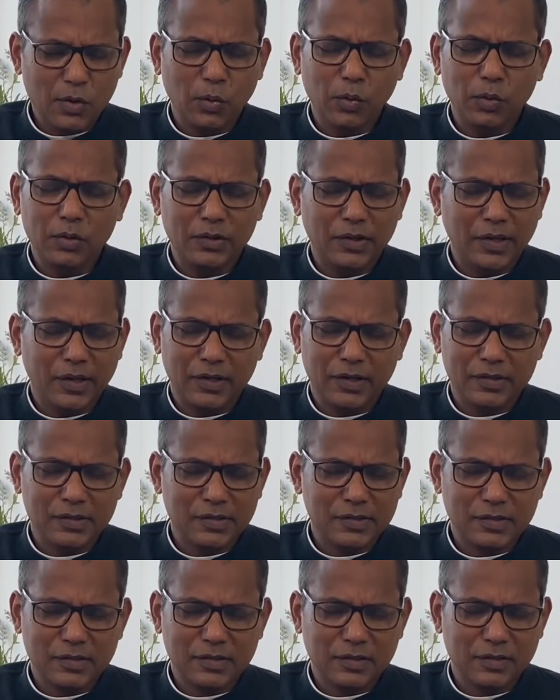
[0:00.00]
old
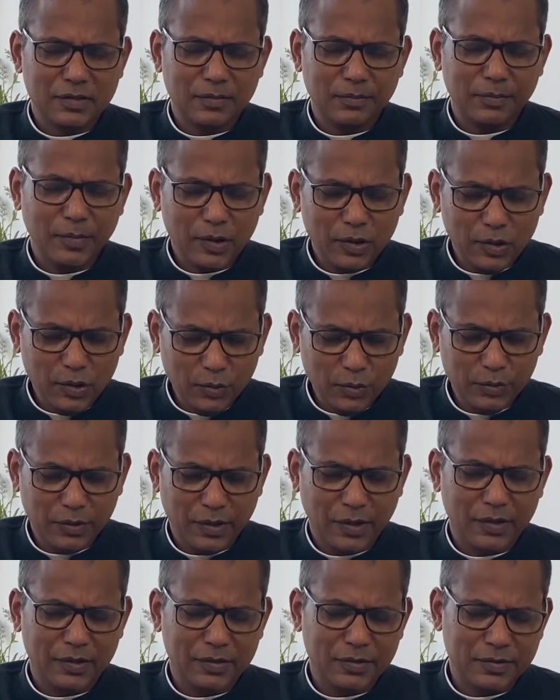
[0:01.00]
things, but new
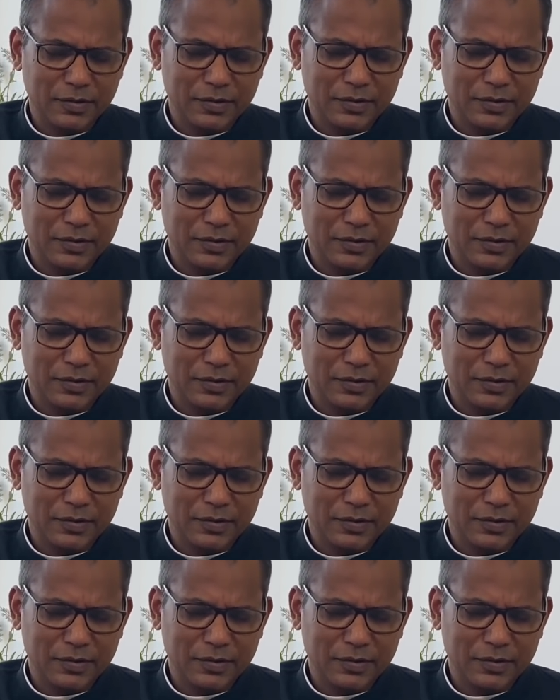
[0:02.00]
things,